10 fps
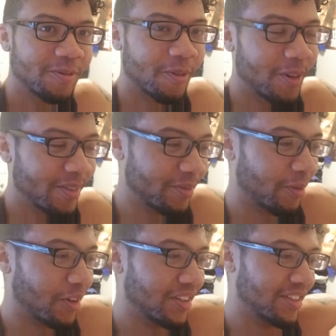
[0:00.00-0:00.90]
for
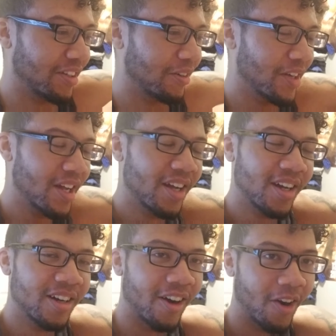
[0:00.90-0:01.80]
for you know
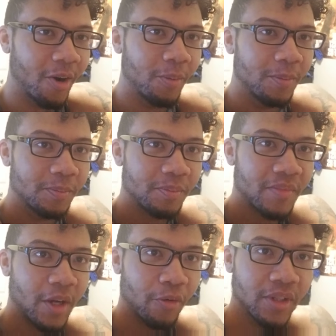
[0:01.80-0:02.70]
um,
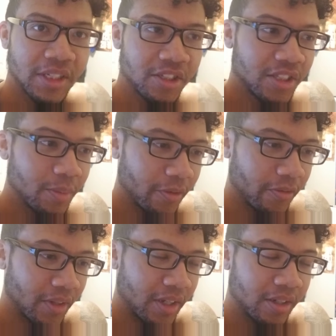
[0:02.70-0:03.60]
a relationship or
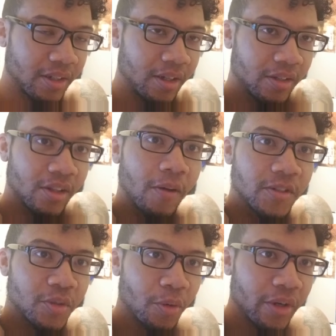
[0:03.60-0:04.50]
for like a, a love
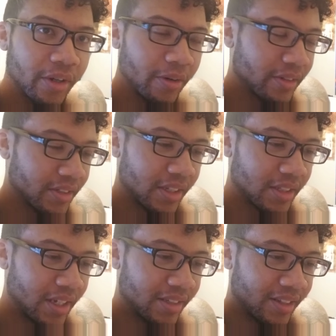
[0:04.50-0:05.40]
story or anything like
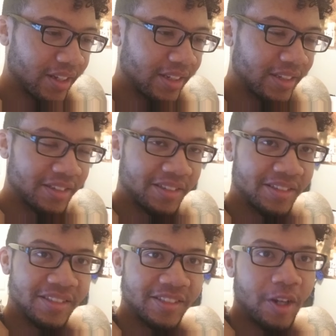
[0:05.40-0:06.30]
that. Like
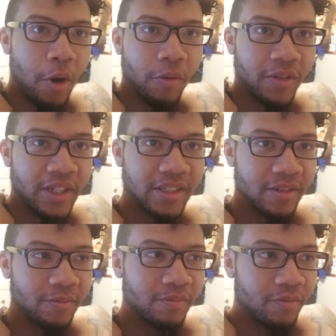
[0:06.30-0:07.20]
no, like
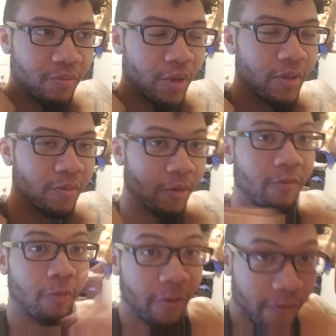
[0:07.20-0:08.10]
we're we're
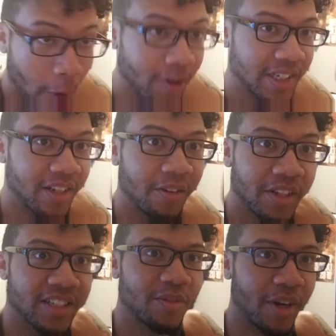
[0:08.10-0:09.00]
we're focused on
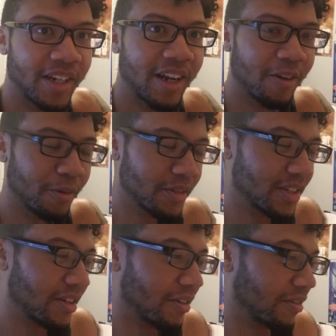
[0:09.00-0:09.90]
this right now.
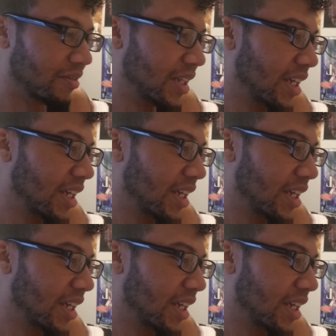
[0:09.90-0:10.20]
So